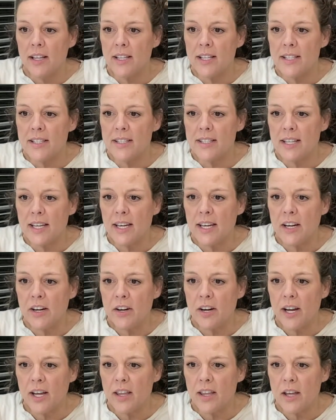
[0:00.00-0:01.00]
Let's see
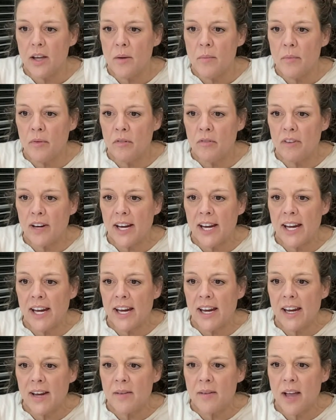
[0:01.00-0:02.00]
here. Hello,
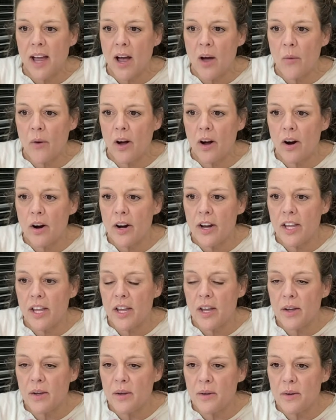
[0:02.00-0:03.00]
Marie. How are
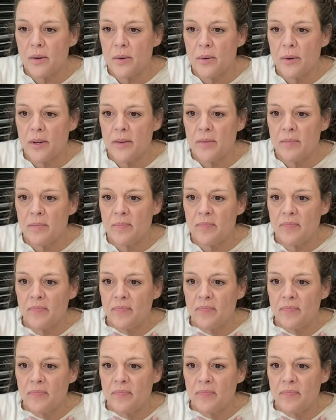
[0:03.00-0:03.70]
you?